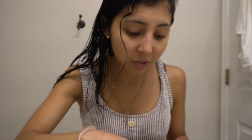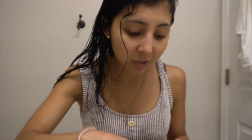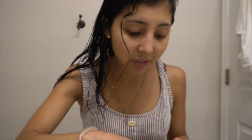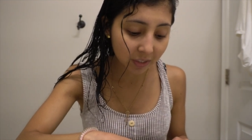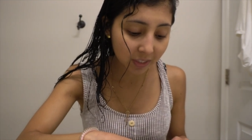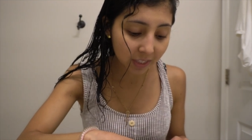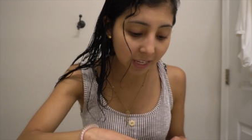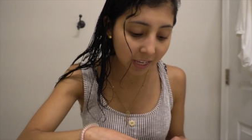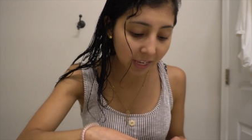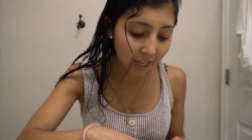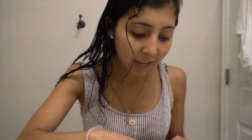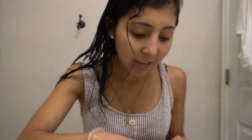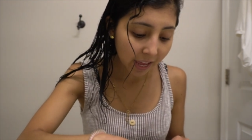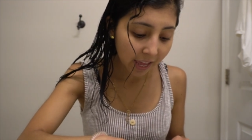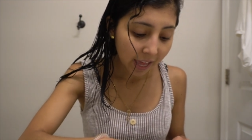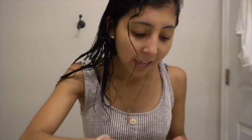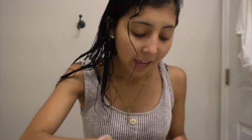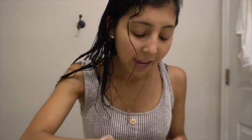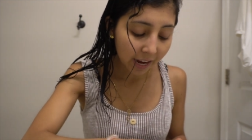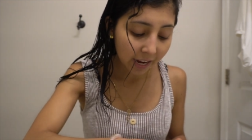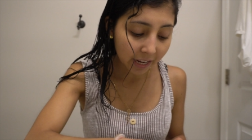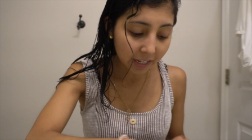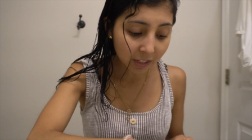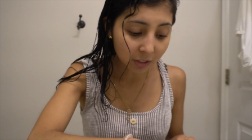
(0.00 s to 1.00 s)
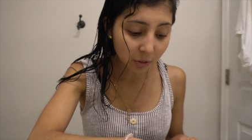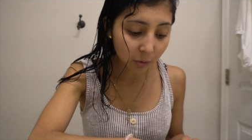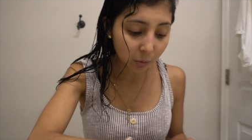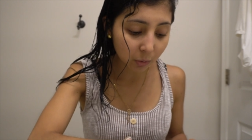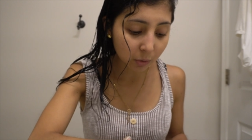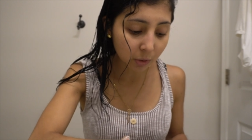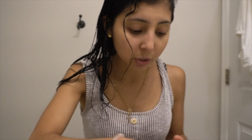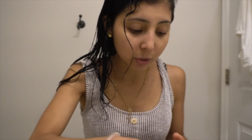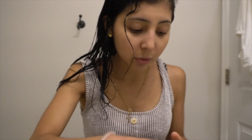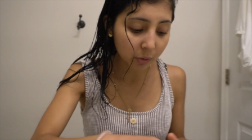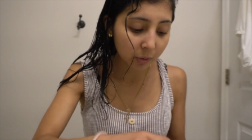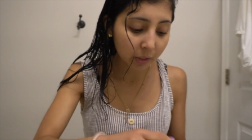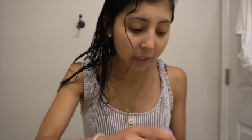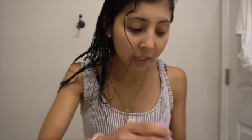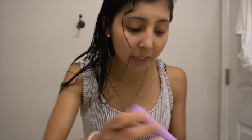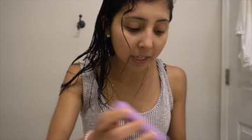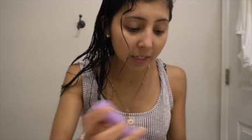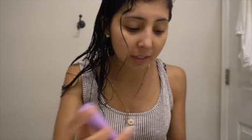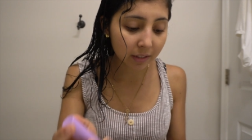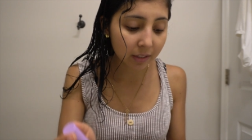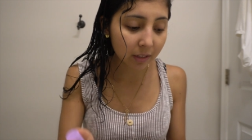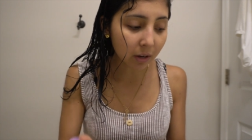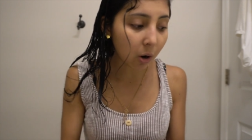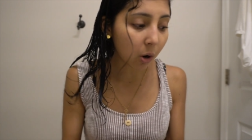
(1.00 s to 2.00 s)
See, I told you, like
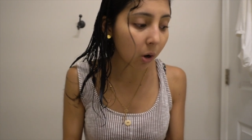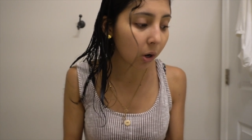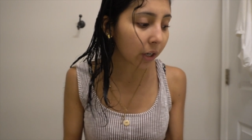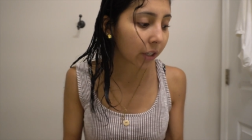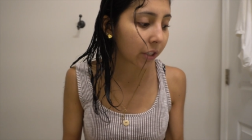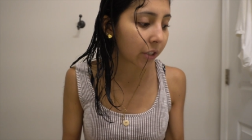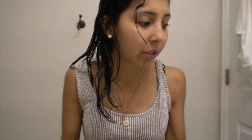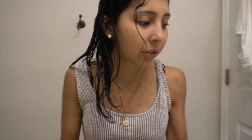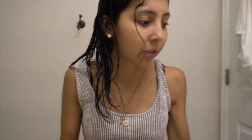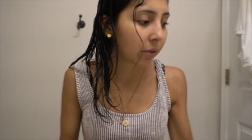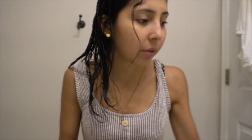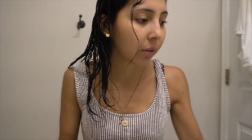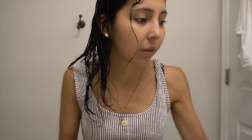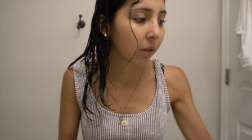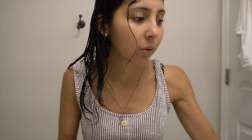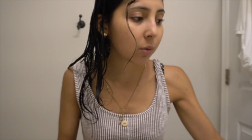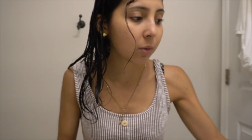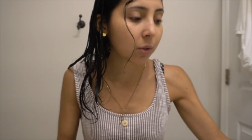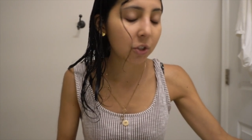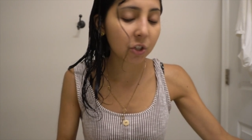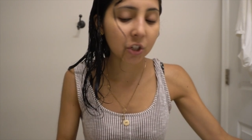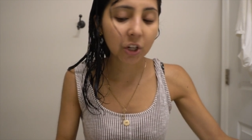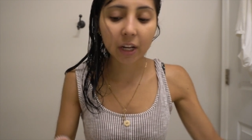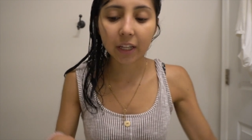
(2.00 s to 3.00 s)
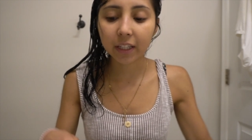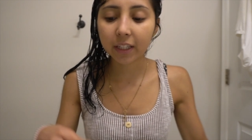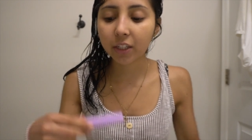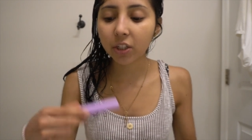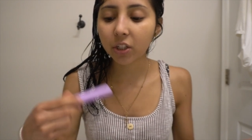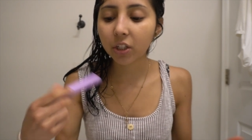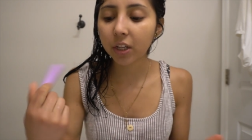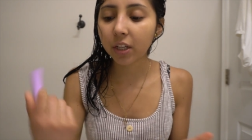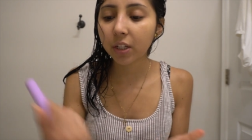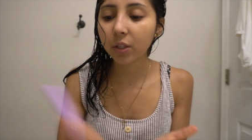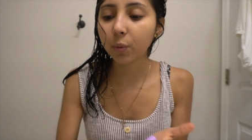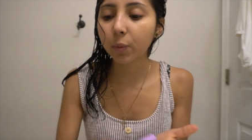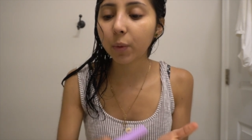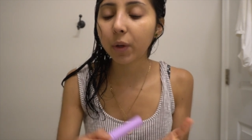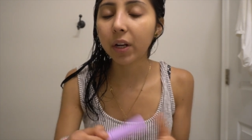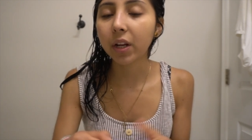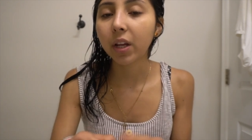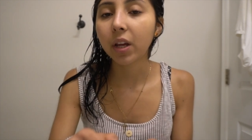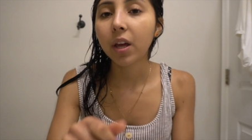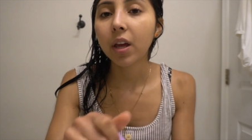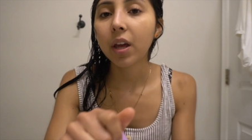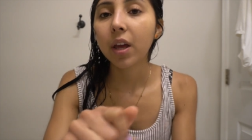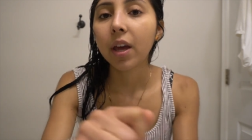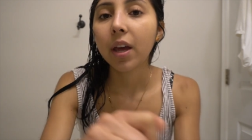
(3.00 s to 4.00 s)
it's hard to do those challenges
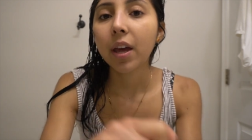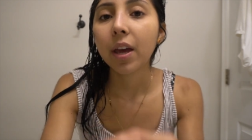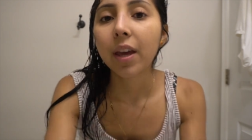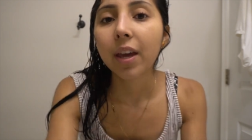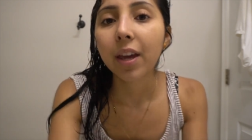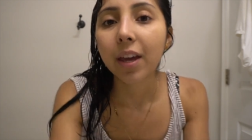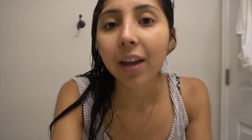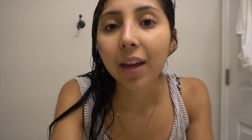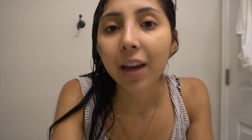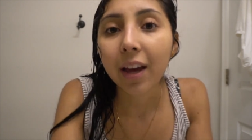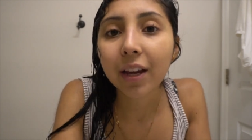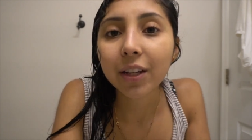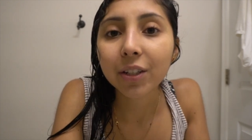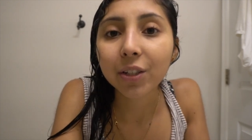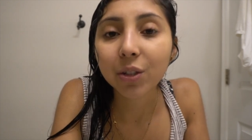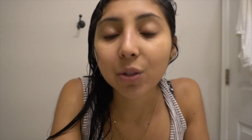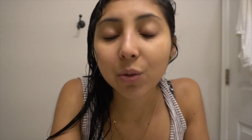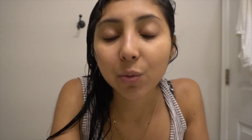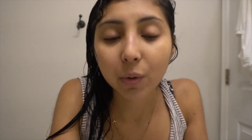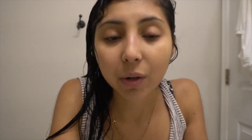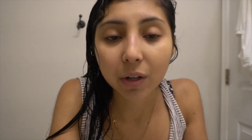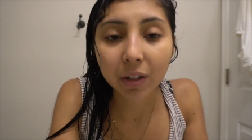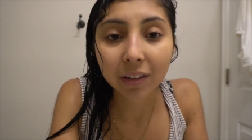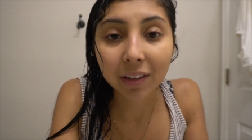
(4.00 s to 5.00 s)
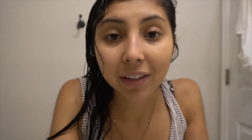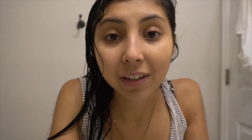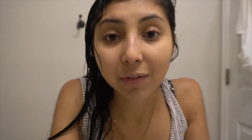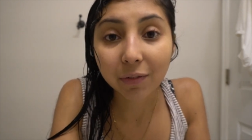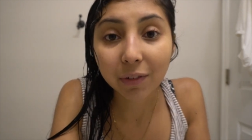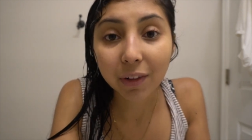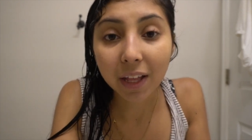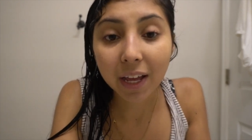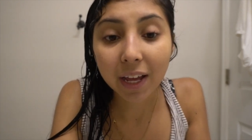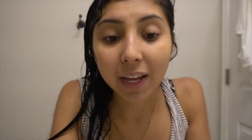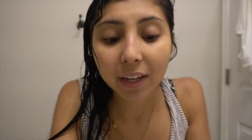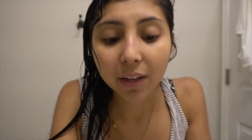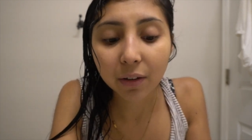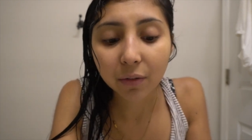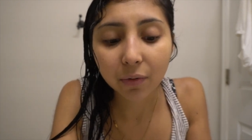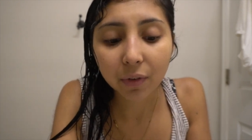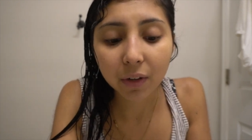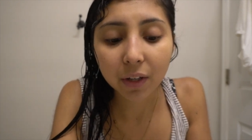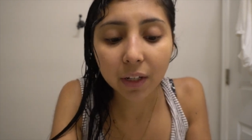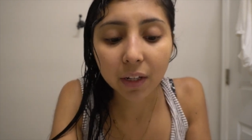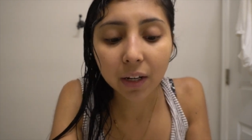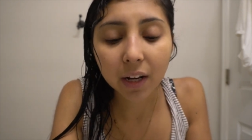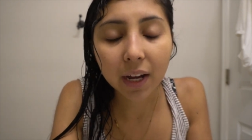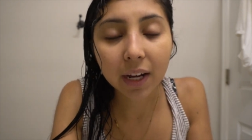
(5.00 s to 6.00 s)
when I just want to live life.
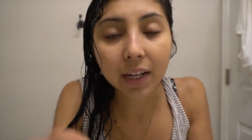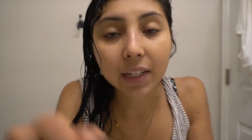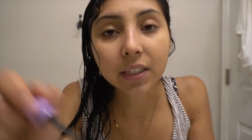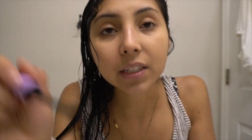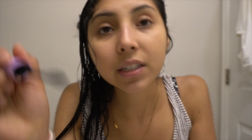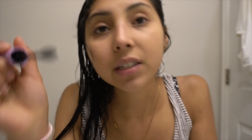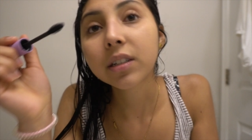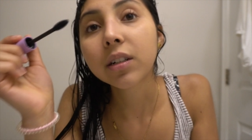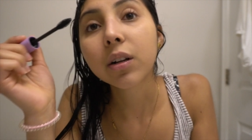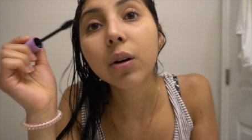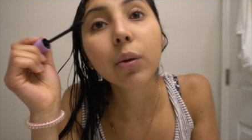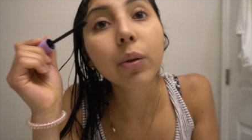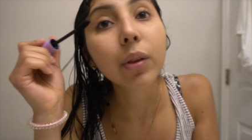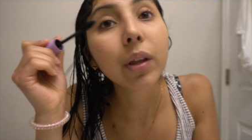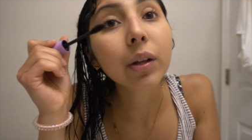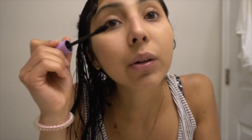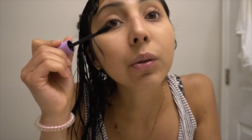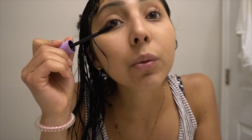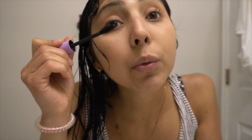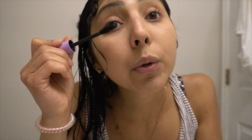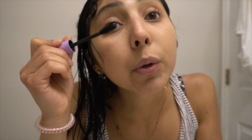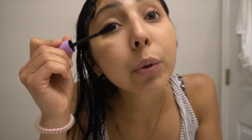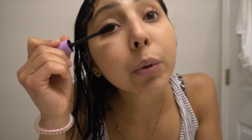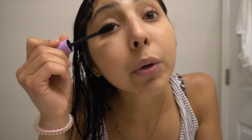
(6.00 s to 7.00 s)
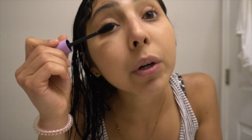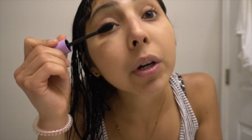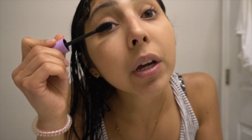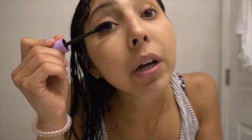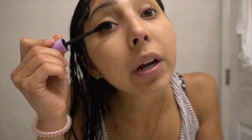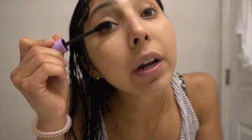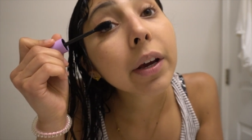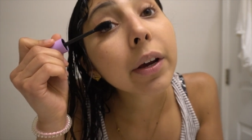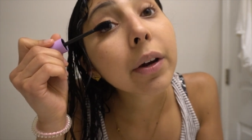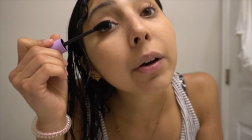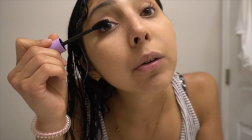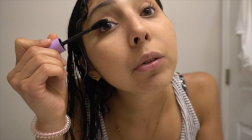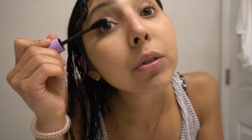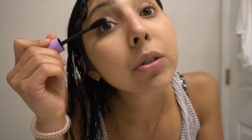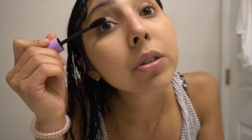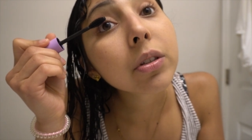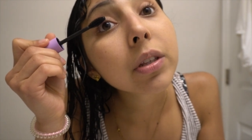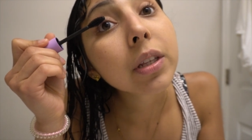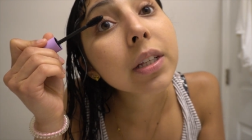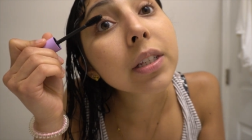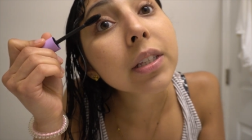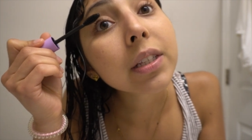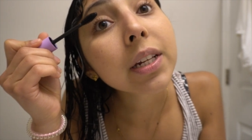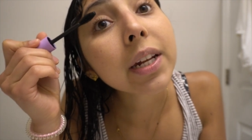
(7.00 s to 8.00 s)
And I didn't know that we were going to go to
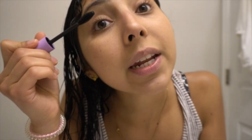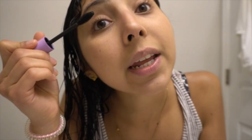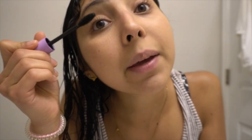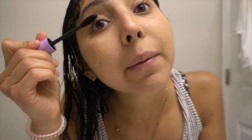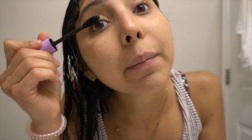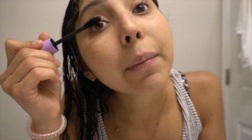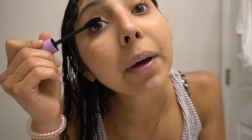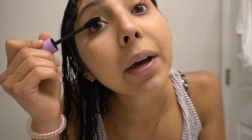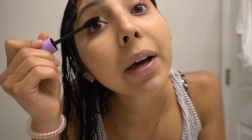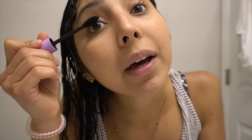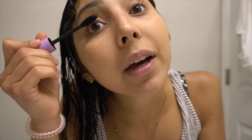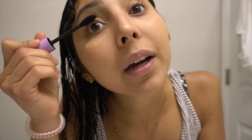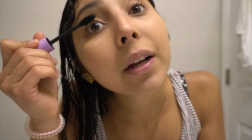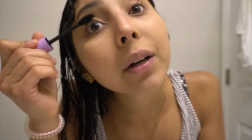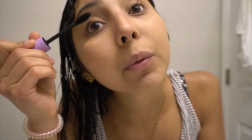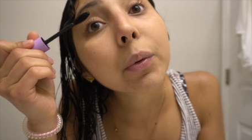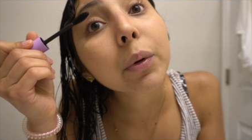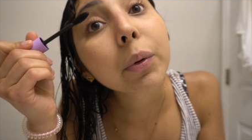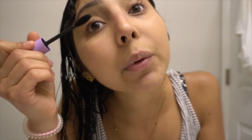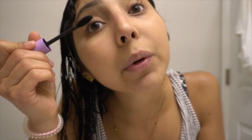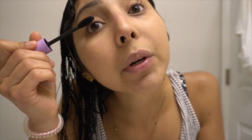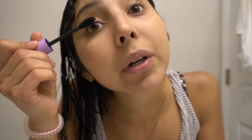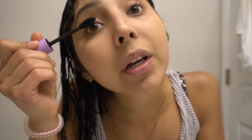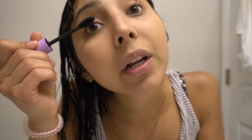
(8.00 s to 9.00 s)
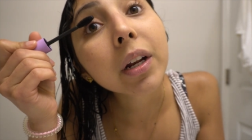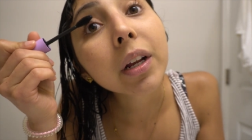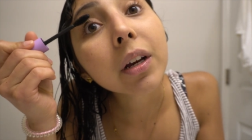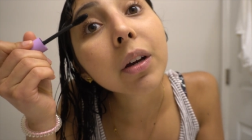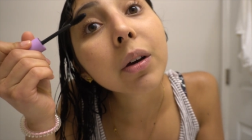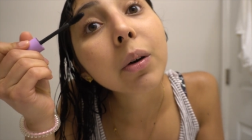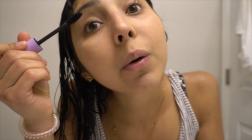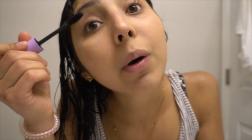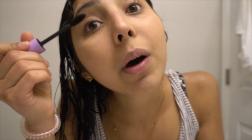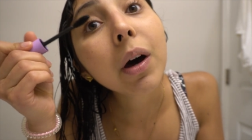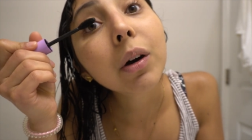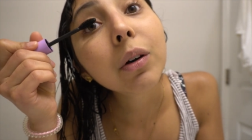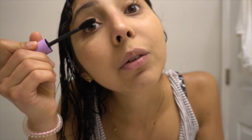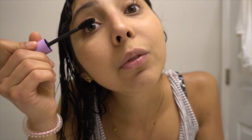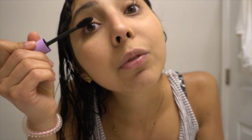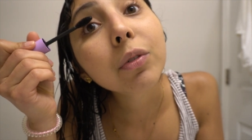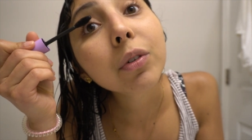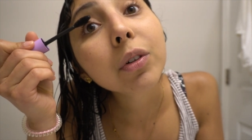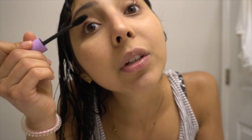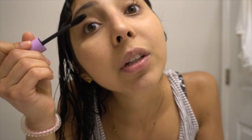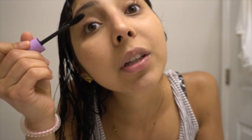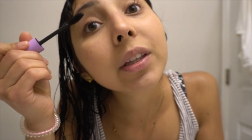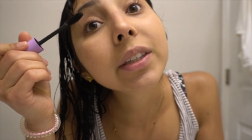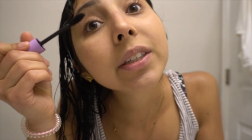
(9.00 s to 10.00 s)
the cinema and we were going to go out
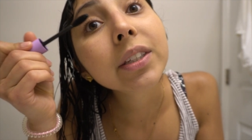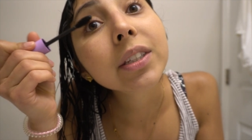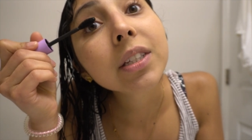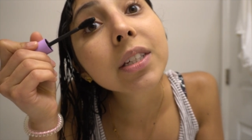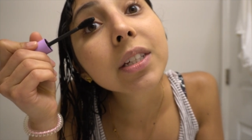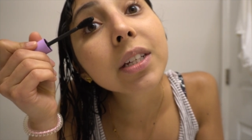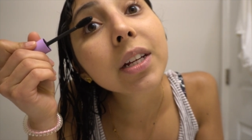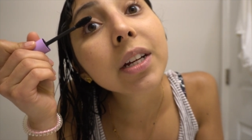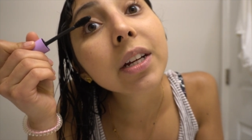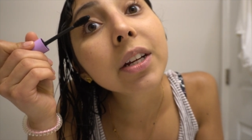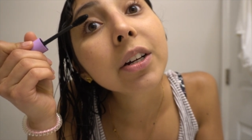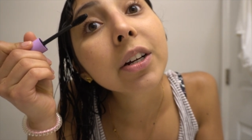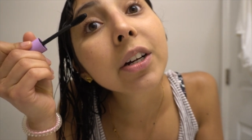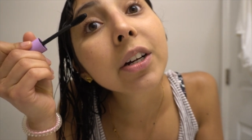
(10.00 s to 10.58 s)
for dinner.